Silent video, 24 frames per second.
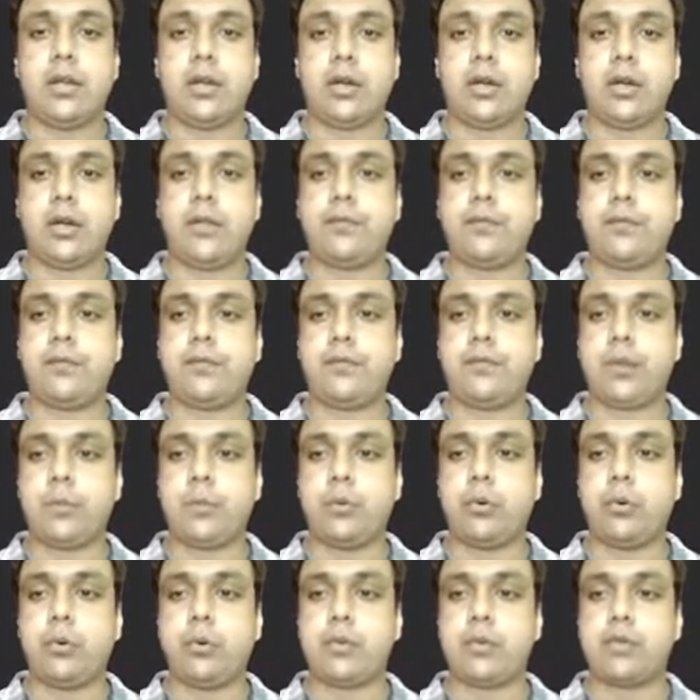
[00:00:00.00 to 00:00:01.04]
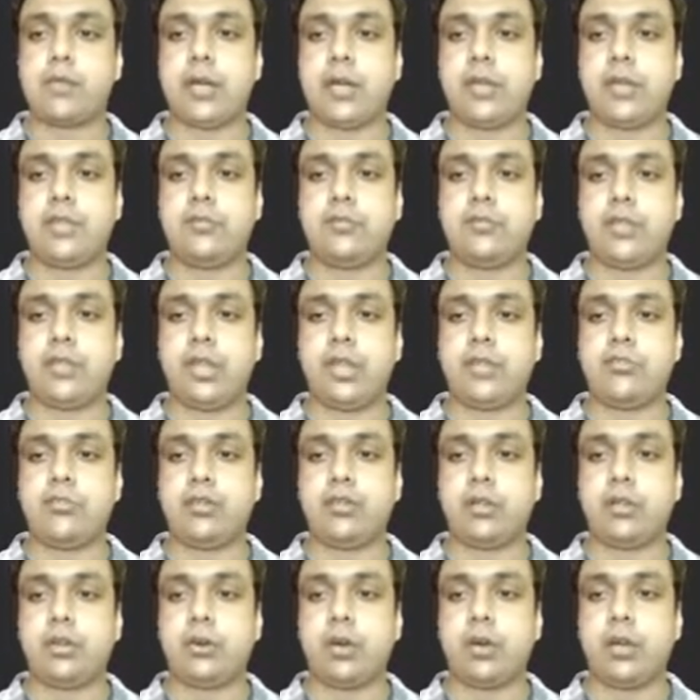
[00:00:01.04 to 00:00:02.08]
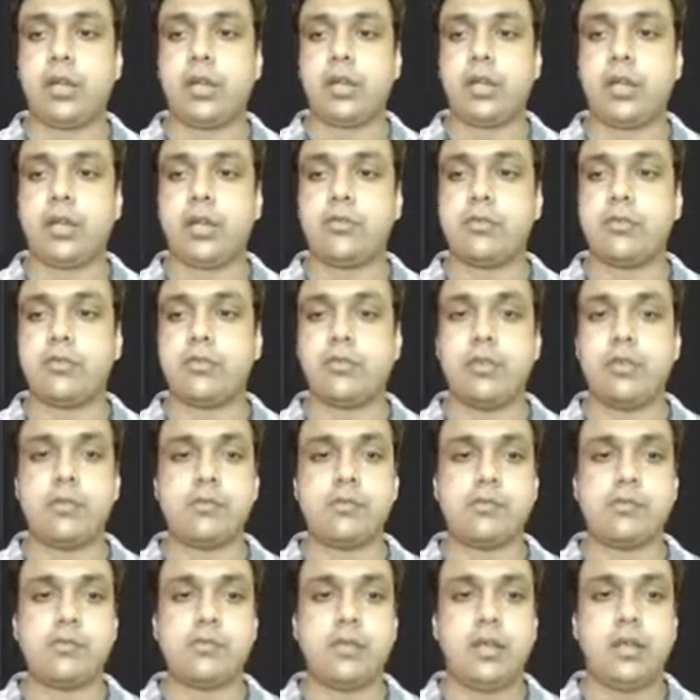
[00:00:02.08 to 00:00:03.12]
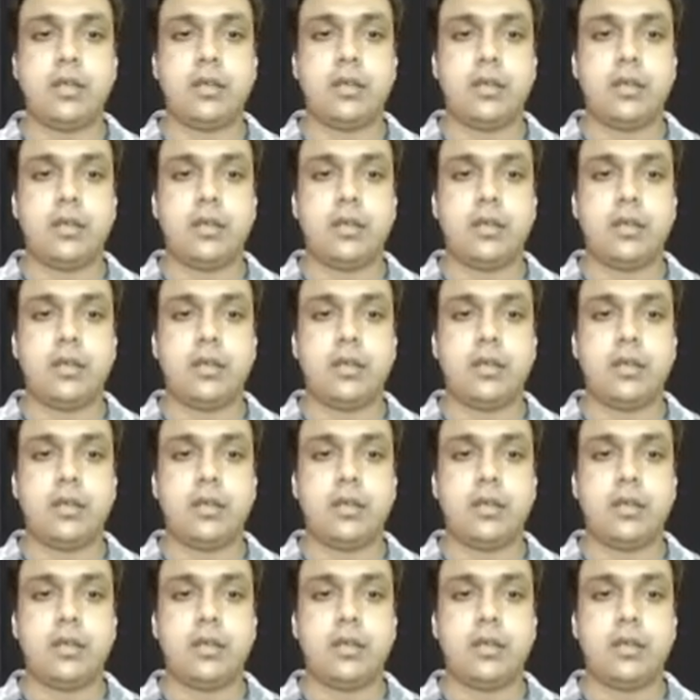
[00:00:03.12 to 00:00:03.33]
Now if suppose I change the coordinates of this,